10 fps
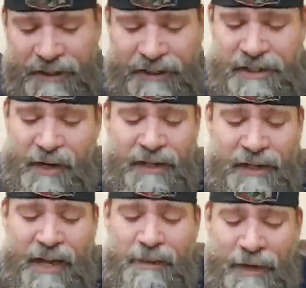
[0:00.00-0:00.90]
cherry
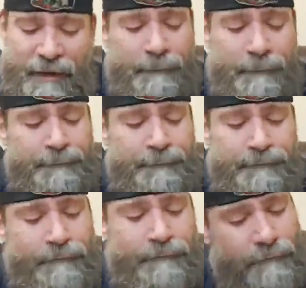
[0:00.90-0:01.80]
nightmare.
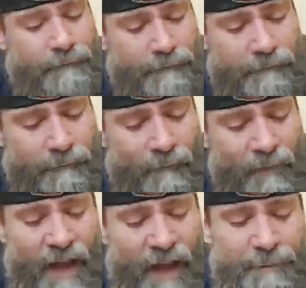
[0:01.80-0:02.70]

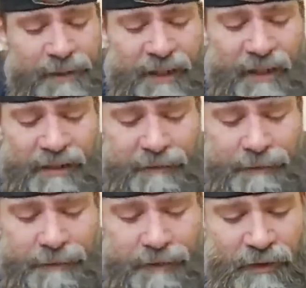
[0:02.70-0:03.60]
I've been kind of
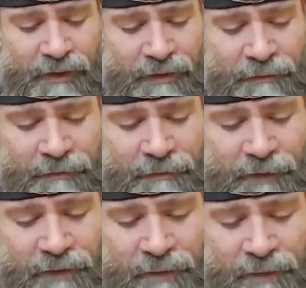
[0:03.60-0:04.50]

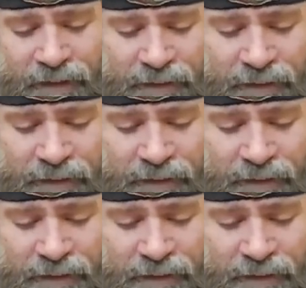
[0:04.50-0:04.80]
confused as to